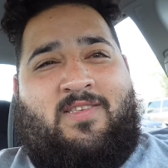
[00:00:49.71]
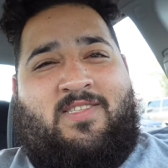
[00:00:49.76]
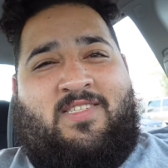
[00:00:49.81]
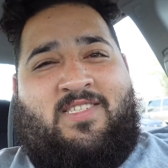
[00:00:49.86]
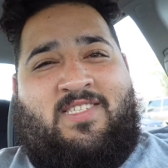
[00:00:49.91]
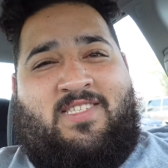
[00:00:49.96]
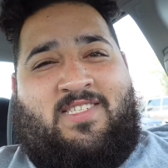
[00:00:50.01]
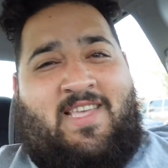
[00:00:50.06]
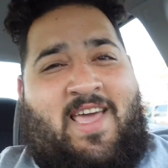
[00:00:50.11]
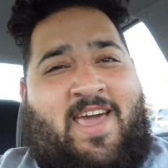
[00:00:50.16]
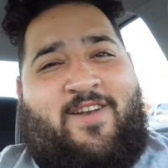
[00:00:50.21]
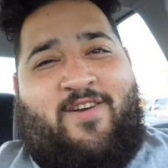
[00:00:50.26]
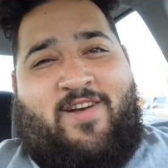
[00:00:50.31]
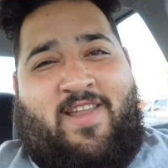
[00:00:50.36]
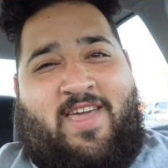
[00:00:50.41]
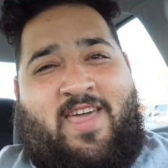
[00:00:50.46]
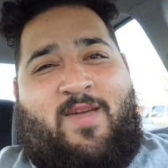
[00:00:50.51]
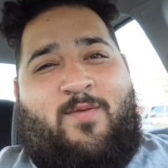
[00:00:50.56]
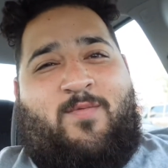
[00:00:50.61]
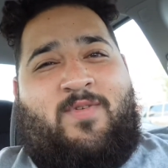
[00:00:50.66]

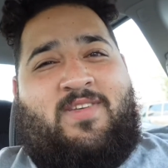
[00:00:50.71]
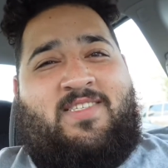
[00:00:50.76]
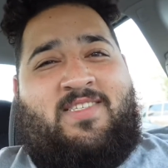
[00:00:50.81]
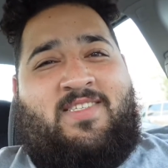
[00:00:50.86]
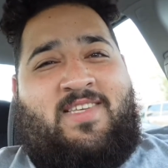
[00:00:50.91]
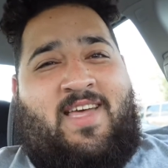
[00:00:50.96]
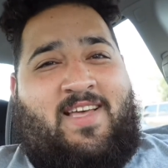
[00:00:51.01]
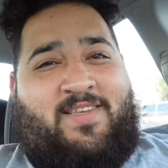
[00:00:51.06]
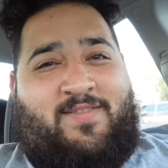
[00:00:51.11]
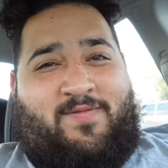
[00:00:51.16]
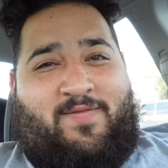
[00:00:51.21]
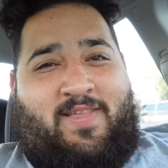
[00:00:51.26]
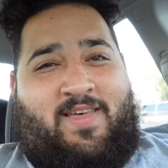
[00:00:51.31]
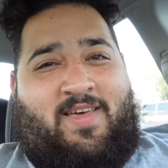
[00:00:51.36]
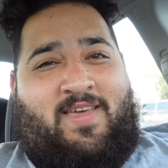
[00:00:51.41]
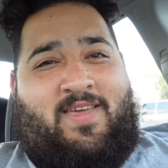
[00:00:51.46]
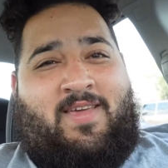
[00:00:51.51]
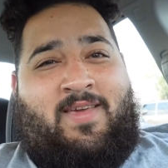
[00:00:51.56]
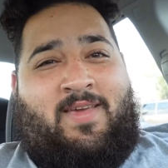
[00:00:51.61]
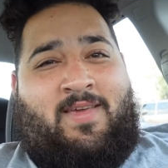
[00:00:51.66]
Saturday was test
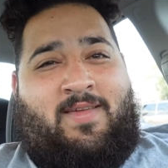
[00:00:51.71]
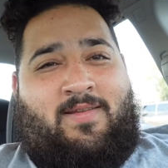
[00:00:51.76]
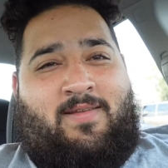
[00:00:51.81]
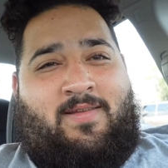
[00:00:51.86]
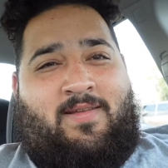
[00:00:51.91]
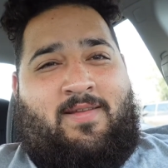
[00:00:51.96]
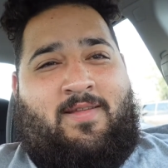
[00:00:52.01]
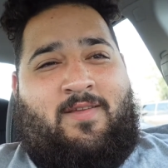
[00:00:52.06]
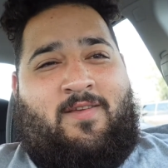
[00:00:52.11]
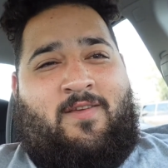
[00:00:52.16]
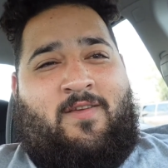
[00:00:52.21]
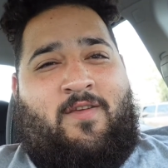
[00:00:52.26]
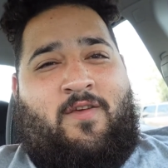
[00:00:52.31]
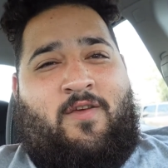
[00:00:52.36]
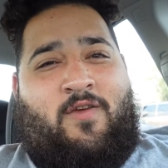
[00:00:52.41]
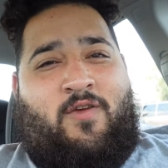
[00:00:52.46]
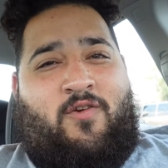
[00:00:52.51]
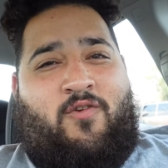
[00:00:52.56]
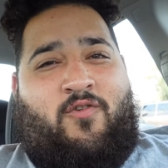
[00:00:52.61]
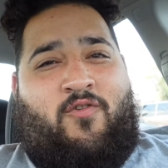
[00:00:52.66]
flying it,
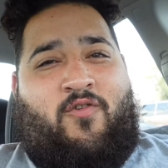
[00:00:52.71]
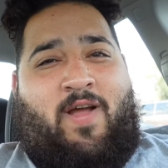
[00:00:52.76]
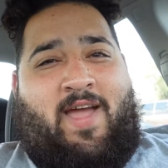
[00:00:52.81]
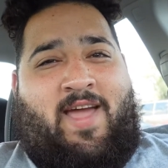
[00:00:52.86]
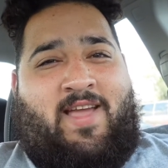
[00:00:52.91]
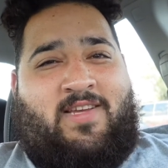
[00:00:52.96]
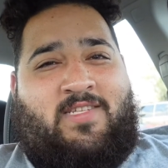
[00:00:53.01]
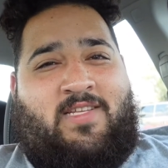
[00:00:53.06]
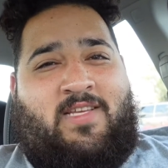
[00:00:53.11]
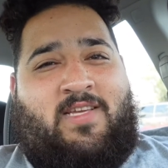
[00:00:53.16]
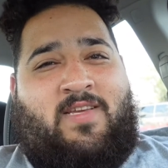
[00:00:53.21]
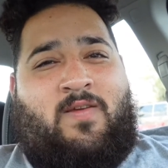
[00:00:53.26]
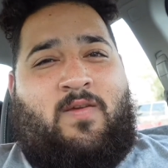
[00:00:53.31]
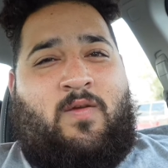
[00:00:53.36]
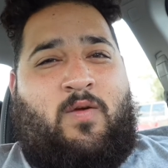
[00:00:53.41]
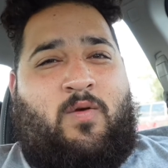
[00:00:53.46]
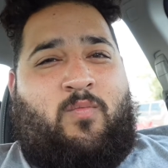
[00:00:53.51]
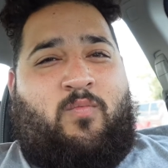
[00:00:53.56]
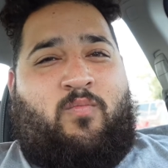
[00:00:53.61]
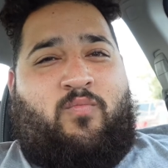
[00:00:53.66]
crashed it,
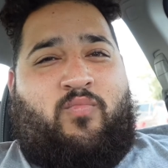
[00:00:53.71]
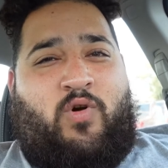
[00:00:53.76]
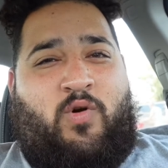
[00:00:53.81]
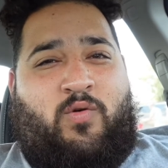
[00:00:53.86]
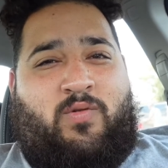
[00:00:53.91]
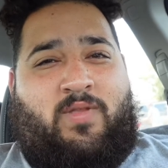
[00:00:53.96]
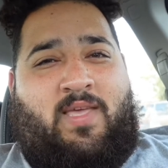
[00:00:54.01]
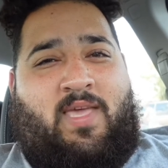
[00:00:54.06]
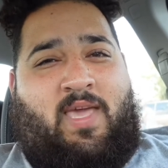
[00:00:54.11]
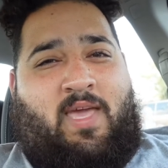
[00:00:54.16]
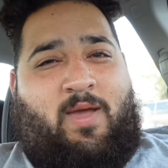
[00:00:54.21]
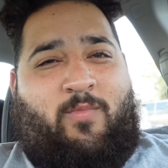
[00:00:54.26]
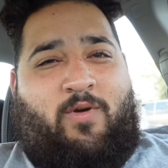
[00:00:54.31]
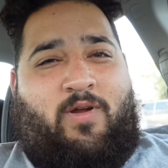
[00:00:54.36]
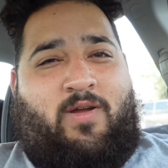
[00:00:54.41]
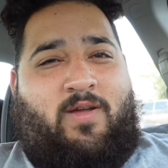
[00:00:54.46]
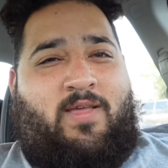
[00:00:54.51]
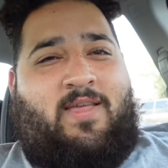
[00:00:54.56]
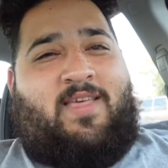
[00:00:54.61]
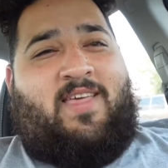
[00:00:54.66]
broke the
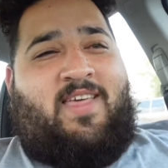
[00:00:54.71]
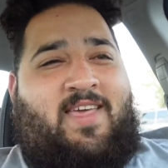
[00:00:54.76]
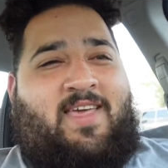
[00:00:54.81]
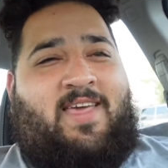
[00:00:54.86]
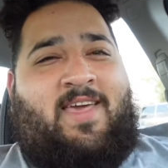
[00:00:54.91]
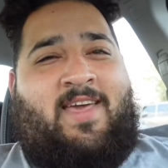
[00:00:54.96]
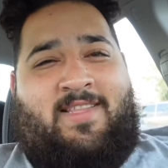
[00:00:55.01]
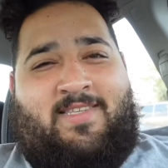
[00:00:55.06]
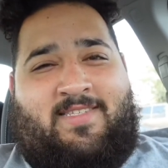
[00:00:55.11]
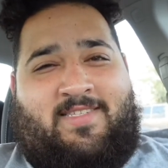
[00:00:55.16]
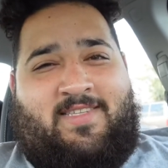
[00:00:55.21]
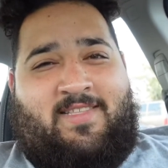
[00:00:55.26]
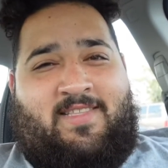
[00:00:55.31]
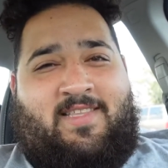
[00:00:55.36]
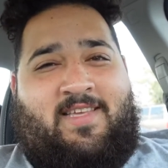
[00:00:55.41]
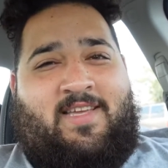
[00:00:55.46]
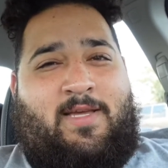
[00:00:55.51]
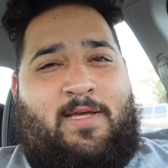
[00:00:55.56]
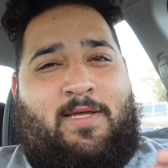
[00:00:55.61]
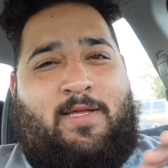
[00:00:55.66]
camera
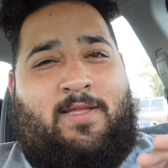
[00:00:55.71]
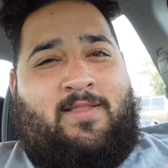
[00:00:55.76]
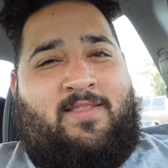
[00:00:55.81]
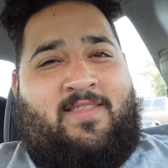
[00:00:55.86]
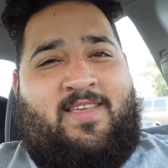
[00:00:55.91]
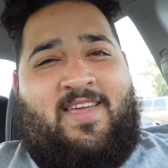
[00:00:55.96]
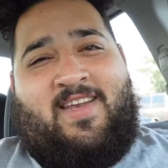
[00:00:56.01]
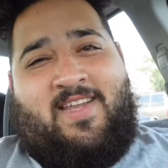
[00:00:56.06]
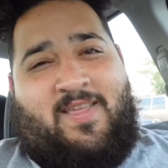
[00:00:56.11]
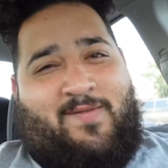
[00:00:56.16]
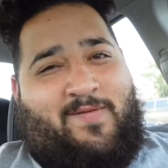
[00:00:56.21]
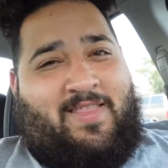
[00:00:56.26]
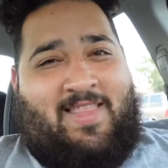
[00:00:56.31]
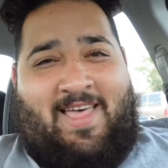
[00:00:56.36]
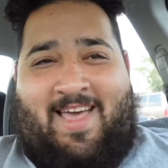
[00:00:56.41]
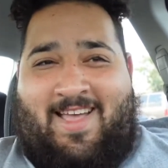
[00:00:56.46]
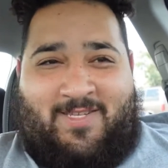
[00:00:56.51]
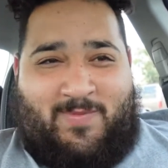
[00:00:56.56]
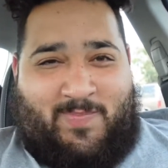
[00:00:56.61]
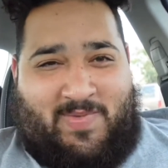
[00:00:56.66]
instantly. Didn't even
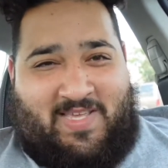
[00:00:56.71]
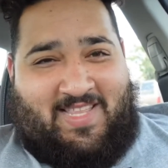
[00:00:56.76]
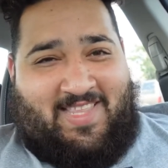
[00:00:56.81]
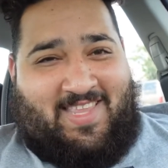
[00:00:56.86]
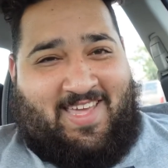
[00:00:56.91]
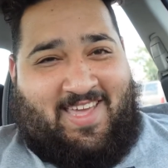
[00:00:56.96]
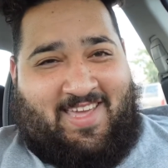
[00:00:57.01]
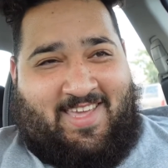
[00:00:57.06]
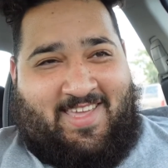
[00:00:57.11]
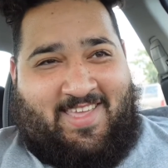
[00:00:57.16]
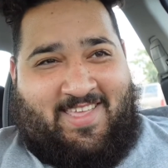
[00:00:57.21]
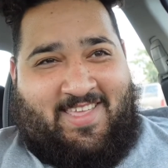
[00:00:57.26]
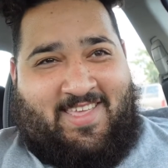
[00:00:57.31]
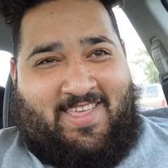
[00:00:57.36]
last me a day.